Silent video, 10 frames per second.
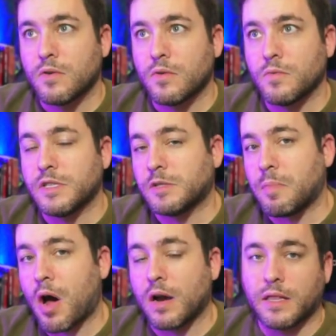
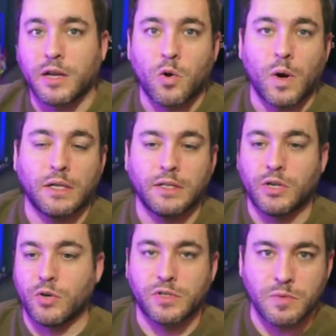respawn and then quickly
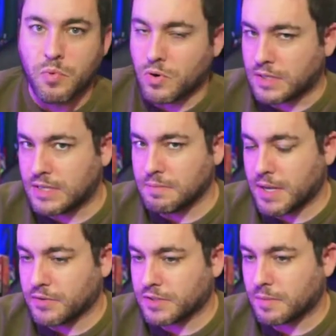go support a
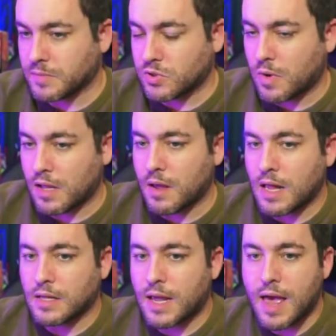teammate or something. So I, I
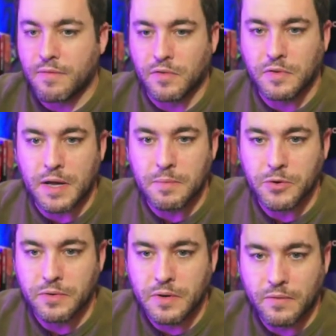like having flight
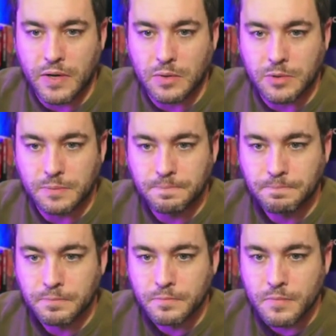mode available.
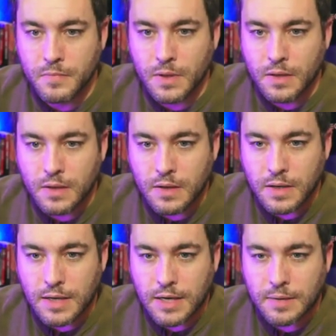
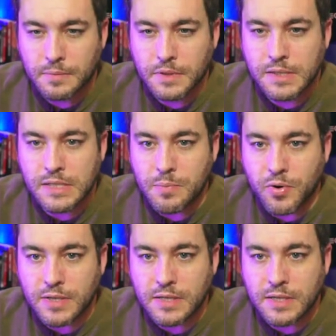Um, let's see.
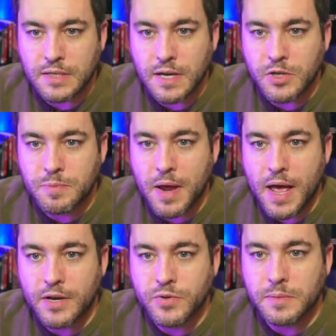Pressing the
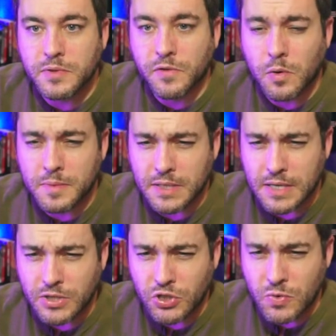touchpad transforms
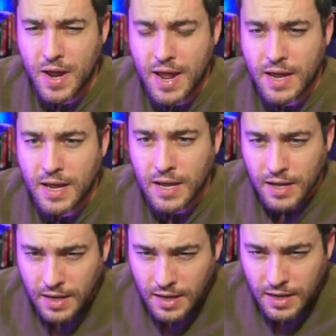it into a
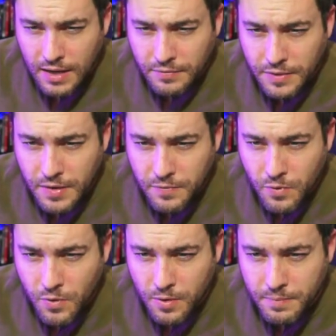uh, flight
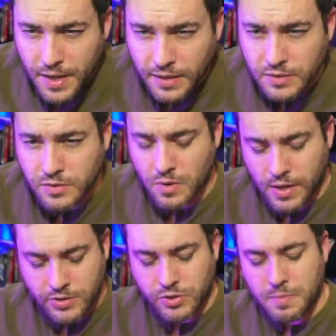form that can.
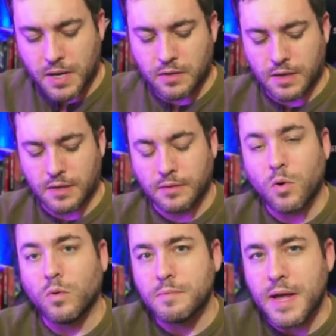Actually, my uh,
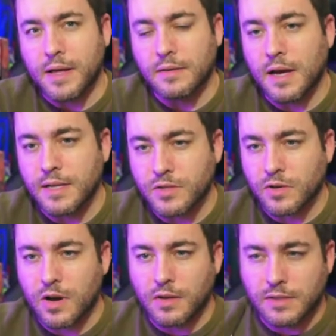old man eyes are
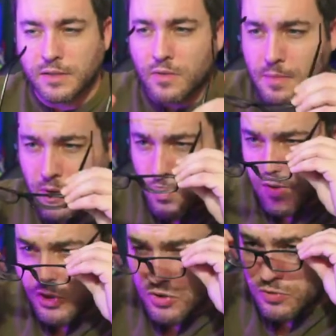calling, so I'm
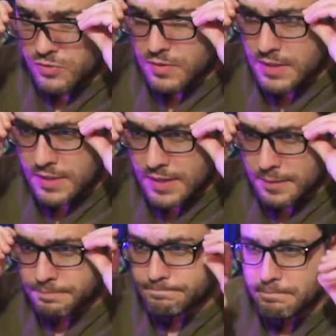going to
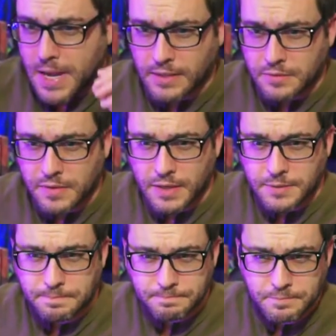um, magnify
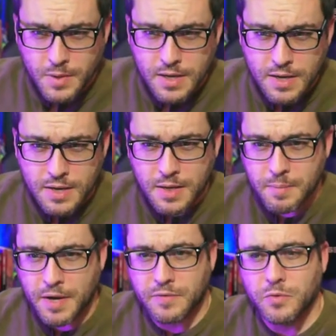
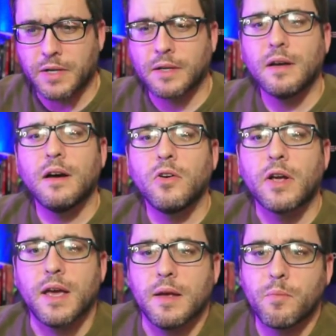my viewing.
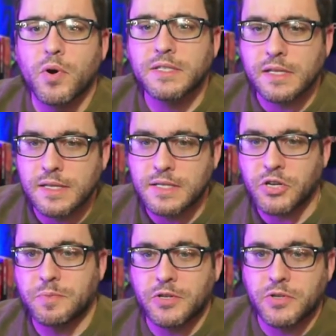Okay. Pressing the
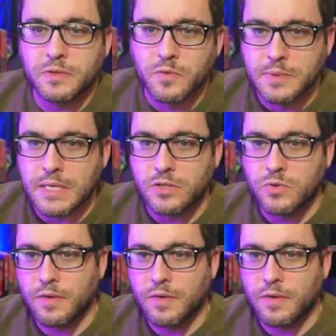touchpad transforms it into a